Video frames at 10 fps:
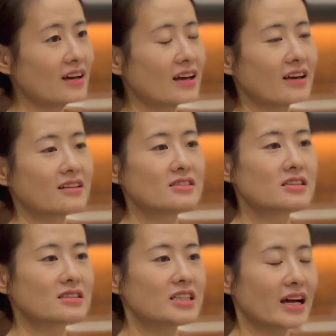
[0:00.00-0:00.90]

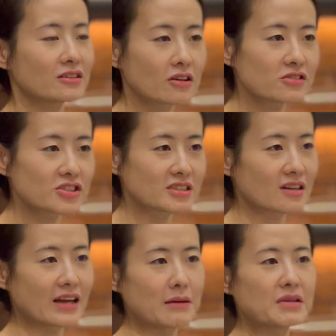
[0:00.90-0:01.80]
and technologies are
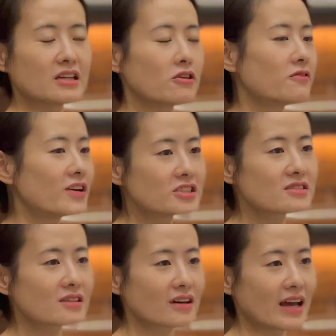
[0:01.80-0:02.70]
happening,
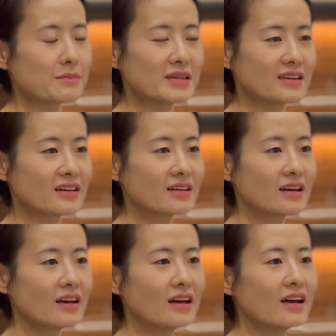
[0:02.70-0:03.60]
innovations are happening.
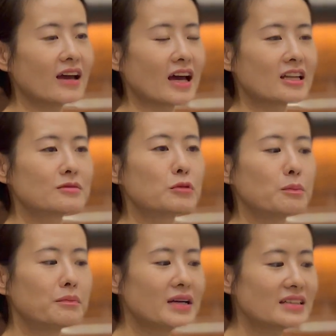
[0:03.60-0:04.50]
And
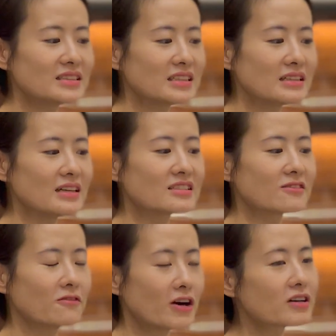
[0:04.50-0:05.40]
mobility is
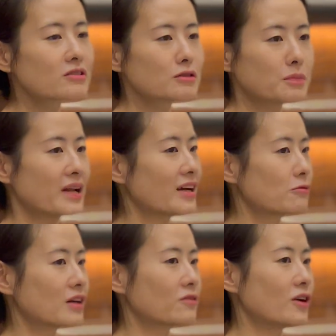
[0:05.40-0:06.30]
a very good
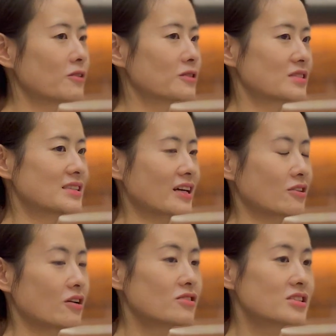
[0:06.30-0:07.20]
playground for all those
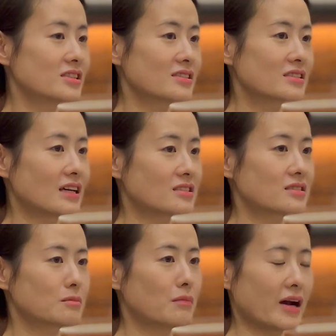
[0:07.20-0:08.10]
technologies.
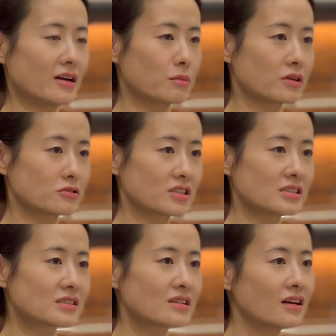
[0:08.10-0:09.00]
That's my
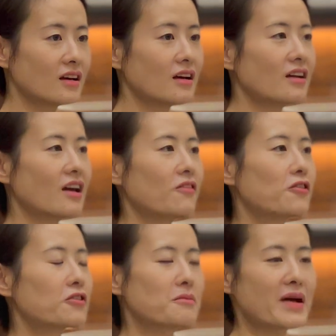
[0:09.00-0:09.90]
approaches. If
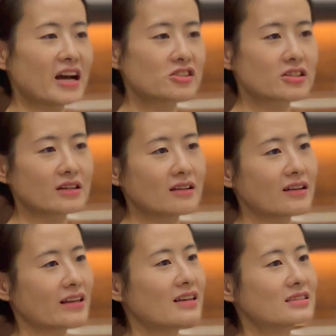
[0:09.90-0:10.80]
you imagine
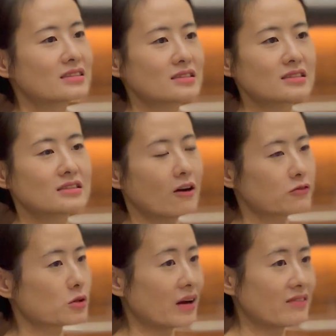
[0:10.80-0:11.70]
like this
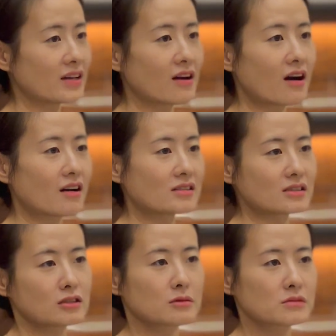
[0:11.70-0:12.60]
self-driving cars,
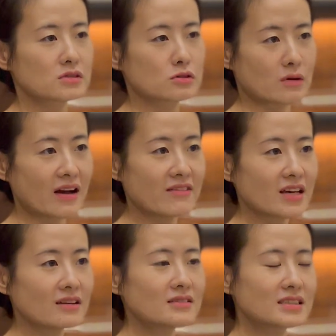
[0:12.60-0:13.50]
autonomous
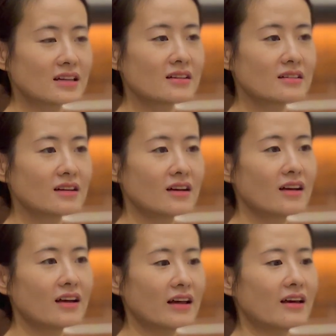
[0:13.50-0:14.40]
driving thing,
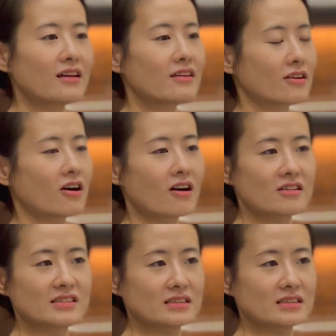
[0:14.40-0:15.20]
and the cars